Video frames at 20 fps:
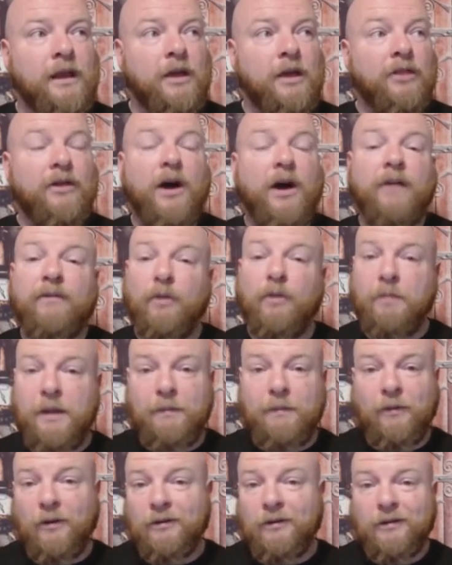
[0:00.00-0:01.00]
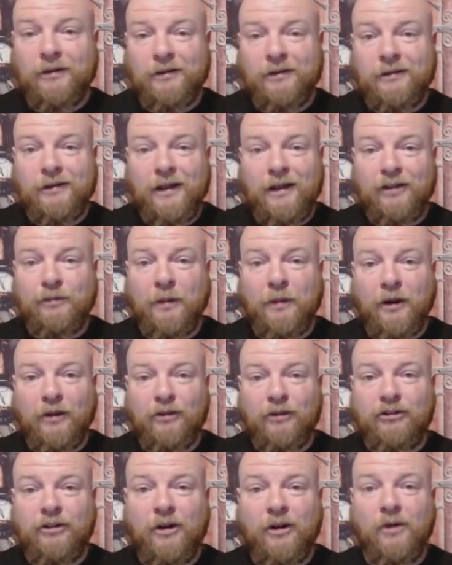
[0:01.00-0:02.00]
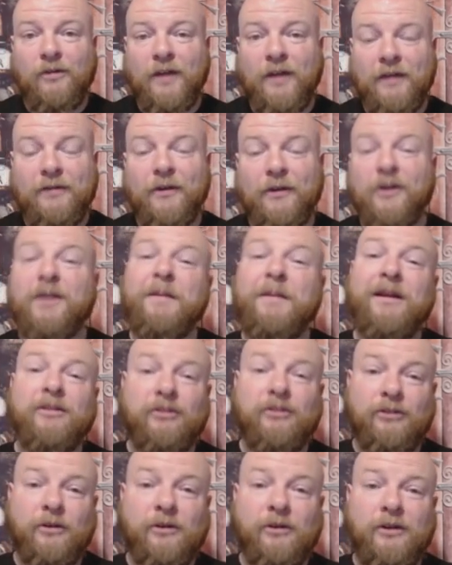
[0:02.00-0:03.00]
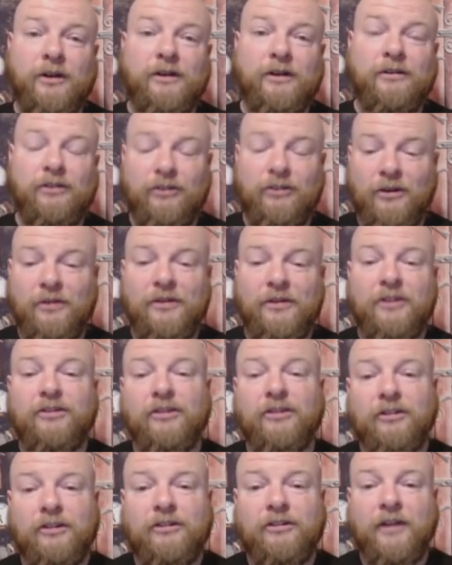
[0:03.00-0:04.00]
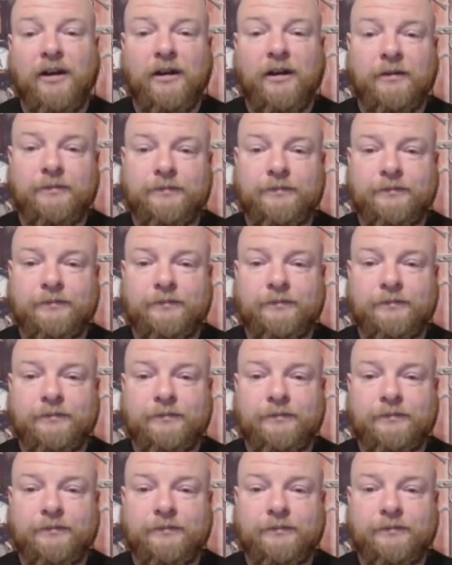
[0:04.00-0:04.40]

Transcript: thoughtful people as part of the show that they're going to make this look good. So this is exciting.